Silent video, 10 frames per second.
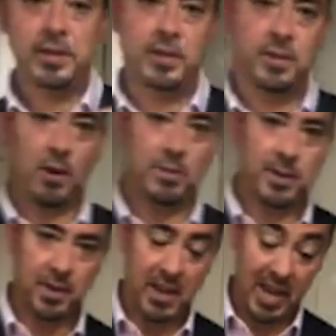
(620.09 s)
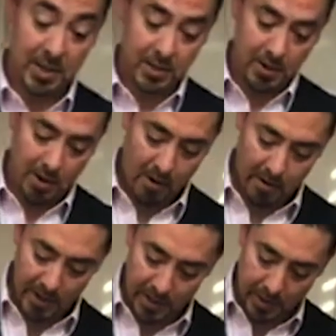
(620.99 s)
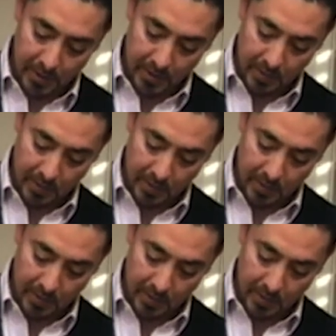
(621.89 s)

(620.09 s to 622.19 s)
Two drops of the Angostura orange.